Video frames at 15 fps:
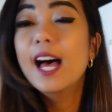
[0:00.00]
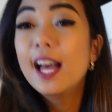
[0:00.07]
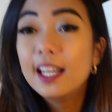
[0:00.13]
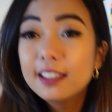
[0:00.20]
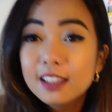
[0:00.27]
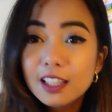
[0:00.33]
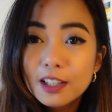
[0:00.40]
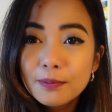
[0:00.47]

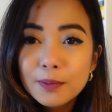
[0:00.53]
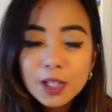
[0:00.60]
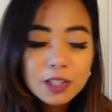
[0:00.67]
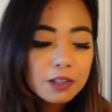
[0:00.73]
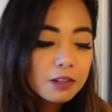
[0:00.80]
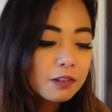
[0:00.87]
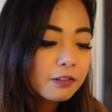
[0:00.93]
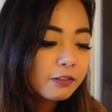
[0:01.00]
and my
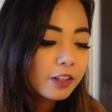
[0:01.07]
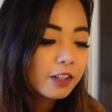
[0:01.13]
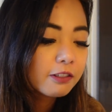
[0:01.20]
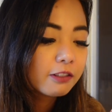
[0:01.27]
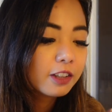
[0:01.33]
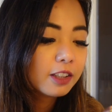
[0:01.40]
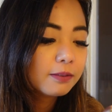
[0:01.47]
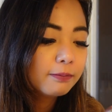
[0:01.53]
new
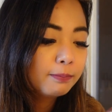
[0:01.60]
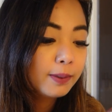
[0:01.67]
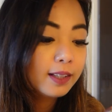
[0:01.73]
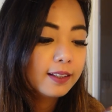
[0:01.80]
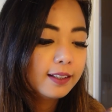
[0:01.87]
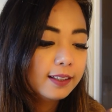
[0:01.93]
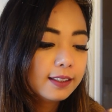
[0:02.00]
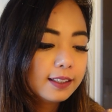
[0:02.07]
favorite
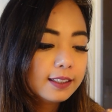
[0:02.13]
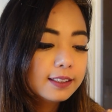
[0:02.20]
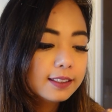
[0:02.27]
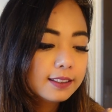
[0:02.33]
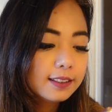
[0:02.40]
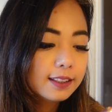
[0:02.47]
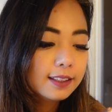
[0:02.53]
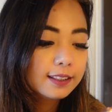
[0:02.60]

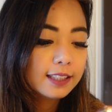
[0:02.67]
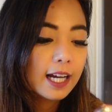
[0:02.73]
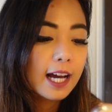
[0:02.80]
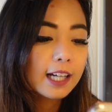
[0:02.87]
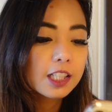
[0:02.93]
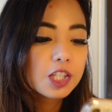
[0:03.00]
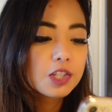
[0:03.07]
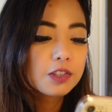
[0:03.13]
playlist is
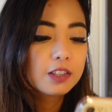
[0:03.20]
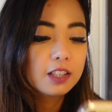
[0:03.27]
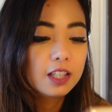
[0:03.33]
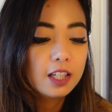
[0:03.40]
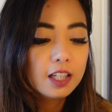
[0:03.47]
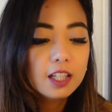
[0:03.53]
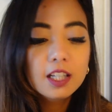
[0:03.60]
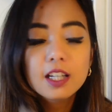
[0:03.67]

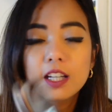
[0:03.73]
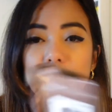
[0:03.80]
actually